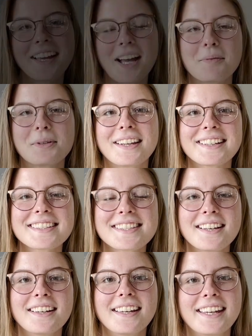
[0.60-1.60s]
I'm
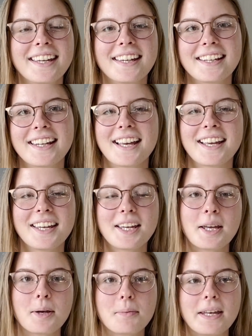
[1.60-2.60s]
Alexa, and I
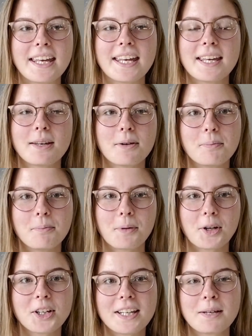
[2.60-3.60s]
am a
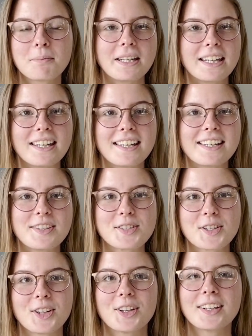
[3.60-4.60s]
marketing media
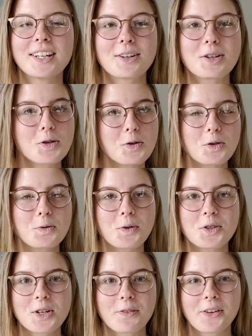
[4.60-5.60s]
intern here at George
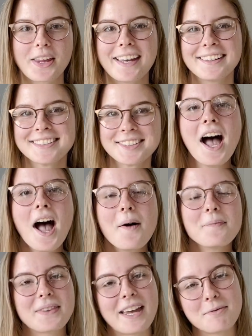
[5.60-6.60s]
Moore Chevrolet.
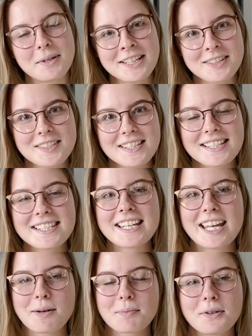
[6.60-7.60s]
I've been here since
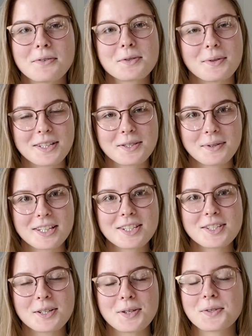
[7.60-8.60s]
April of
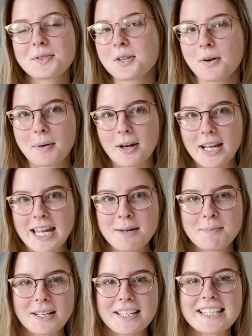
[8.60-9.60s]
2022, so about
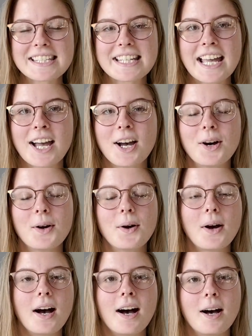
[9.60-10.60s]
8 months
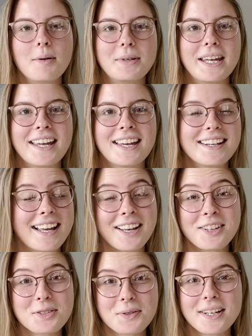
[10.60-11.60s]
now, and
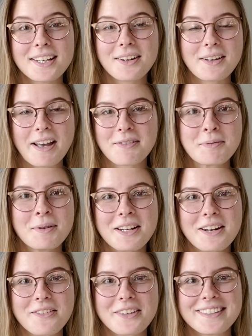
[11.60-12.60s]
I enjoy every
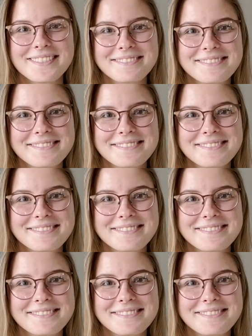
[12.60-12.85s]
minute of it.